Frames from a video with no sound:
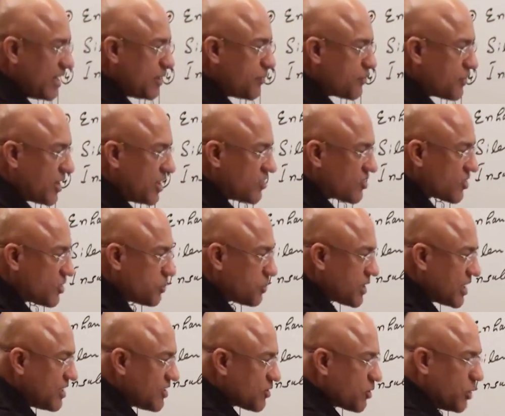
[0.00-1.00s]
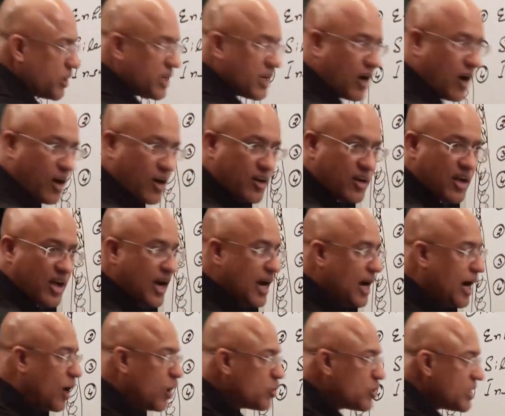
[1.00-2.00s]
if transcription is going on,
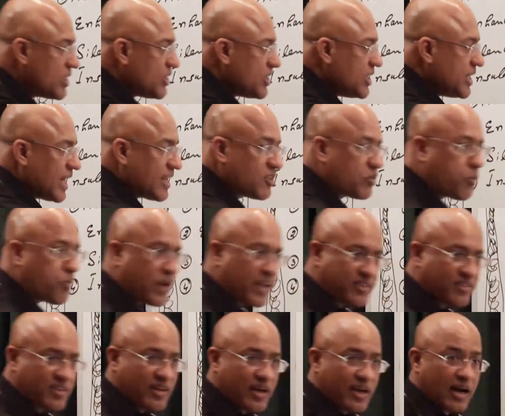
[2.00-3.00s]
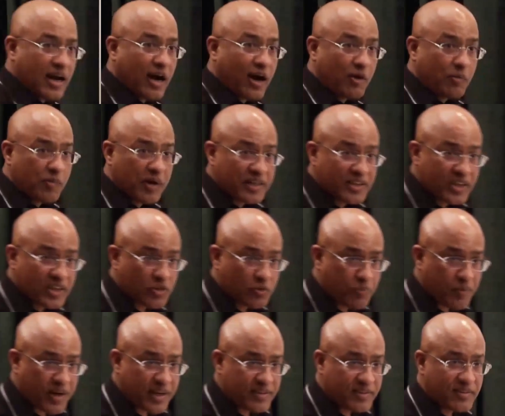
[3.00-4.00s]
how the gene express, how much
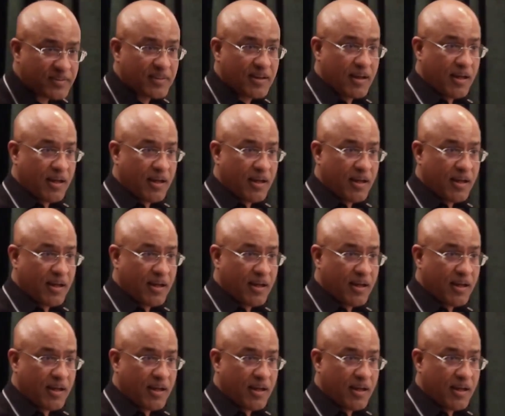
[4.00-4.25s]
express,